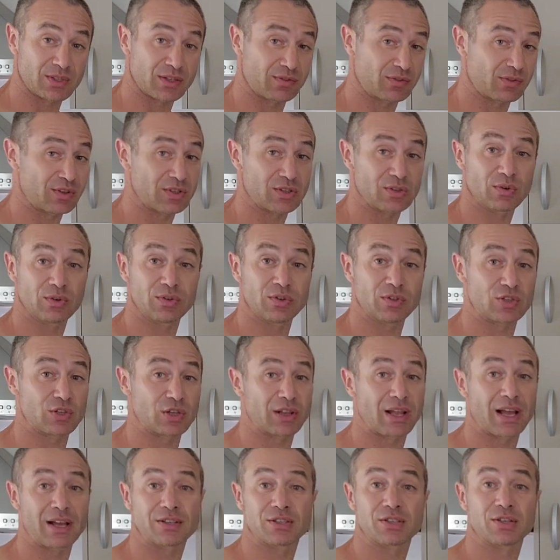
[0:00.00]
if it's not
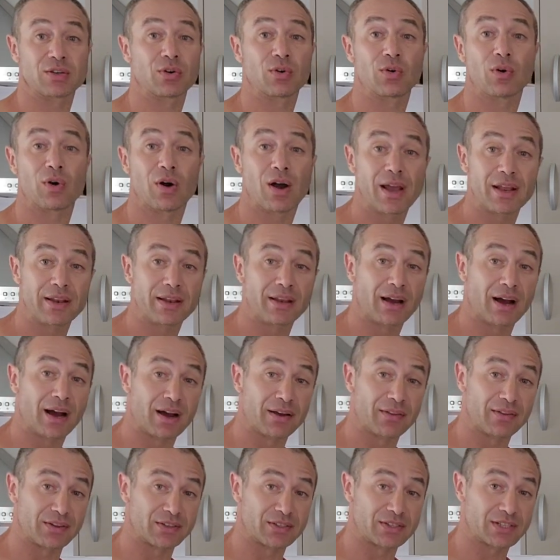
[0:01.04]
gelato or any
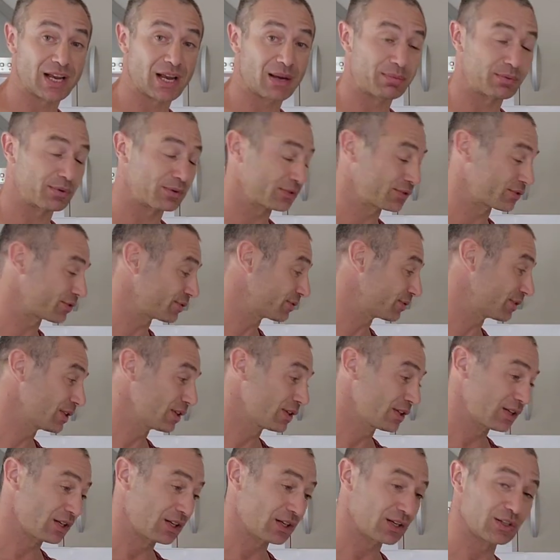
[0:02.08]
other type of,
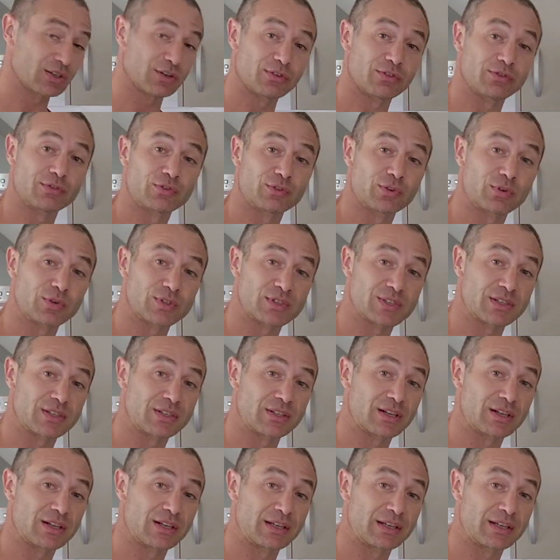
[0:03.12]
you know, frozen